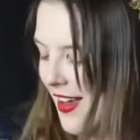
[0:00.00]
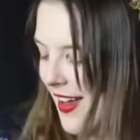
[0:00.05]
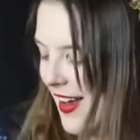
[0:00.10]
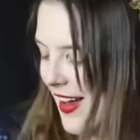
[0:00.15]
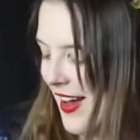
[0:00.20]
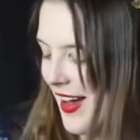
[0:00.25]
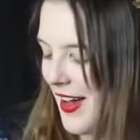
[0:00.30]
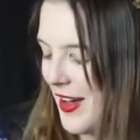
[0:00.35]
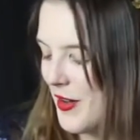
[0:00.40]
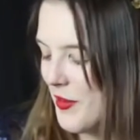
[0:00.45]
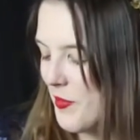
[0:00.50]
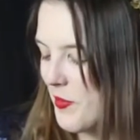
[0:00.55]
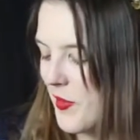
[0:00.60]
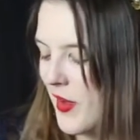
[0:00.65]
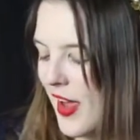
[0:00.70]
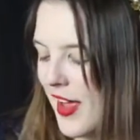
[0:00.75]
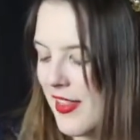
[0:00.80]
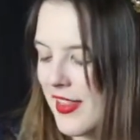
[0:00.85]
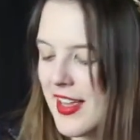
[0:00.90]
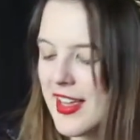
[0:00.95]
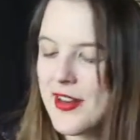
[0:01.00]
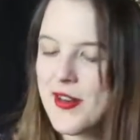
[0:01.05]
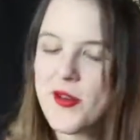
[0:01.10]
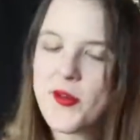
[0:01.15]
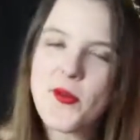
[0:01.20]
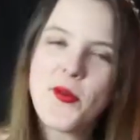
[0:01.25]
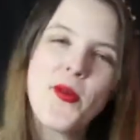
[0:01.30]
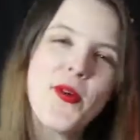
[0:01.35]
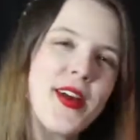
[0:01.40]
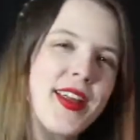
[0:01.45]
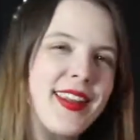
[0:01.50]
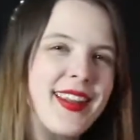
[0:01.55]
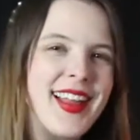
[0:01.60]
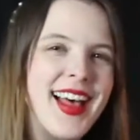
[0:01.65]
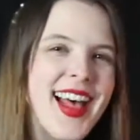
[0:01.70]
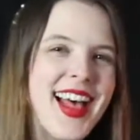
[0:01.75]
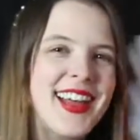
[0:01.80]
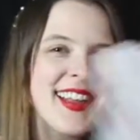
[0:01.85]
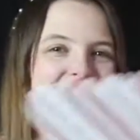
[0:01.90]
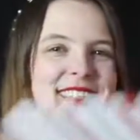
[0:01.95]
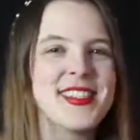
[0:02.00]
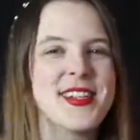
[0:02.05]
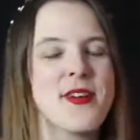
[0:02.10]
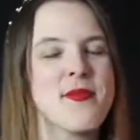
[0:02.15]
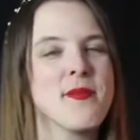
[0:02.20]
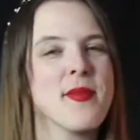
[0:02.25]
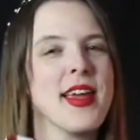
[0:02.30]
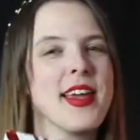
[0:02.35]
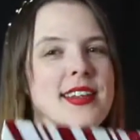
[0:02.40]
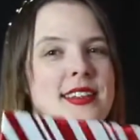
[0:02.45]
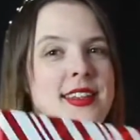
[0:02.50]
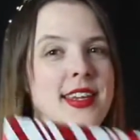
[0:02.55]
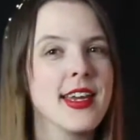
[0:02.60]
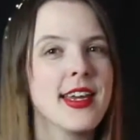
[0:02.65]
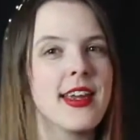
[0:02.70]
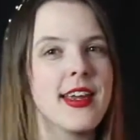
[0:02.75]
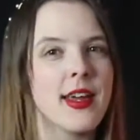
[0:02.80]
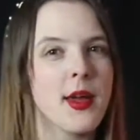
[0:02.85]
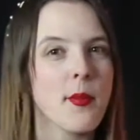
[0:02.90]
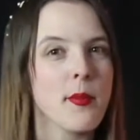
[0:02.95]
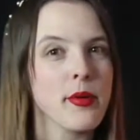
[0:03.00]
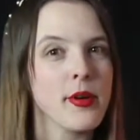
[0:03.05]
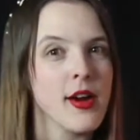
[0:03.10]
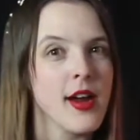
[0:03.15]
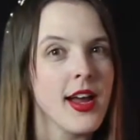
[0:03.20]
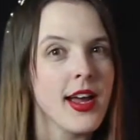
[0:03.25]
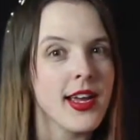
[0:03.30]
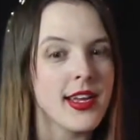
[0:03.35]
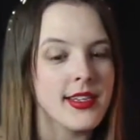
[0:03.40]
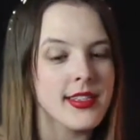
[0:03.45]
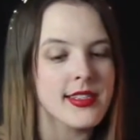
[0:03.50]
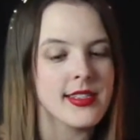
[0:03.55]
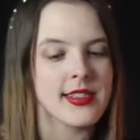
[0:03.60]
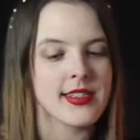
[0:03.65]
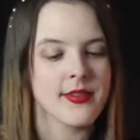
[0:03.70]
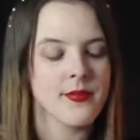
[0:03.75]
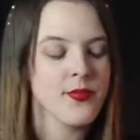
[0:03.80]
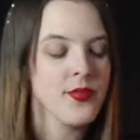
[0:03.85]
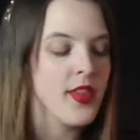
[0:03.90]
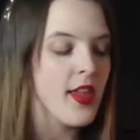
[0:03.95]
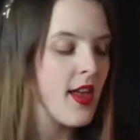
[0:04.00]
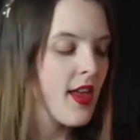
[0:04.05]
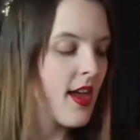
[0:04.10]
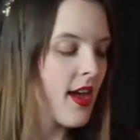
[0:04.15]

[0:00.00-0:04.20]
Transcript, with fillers: Um, and then one last amazing prize.